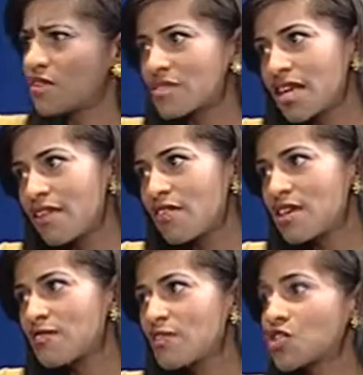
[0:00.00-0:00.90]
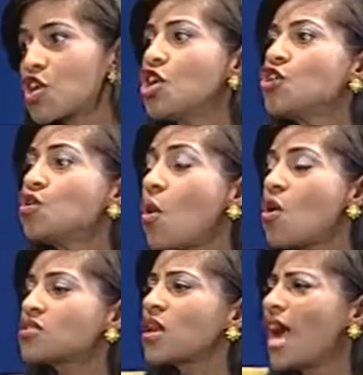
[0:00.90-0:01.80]
the second thing first, you
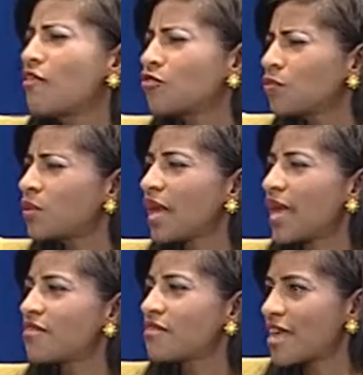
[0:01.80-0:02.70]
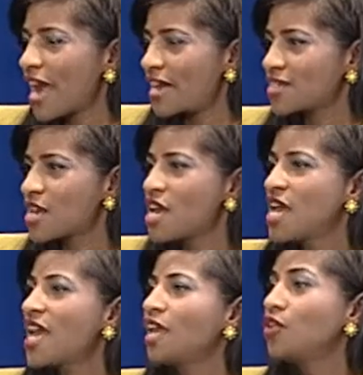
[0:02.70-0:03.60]
also have to plan that
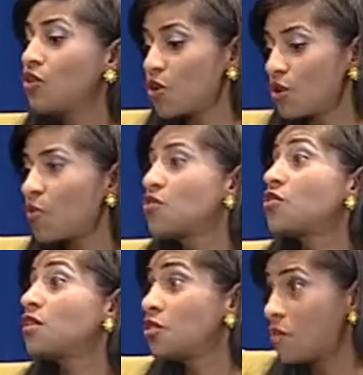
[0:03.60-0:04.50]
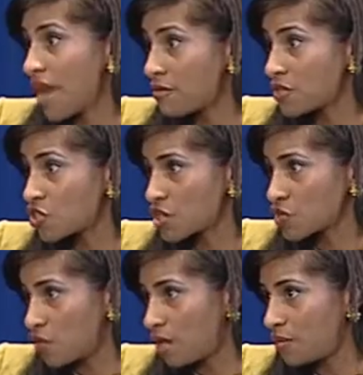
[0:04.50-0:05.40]
within your marriage
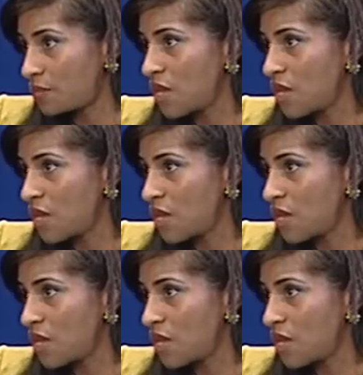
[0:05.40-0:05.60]
as well.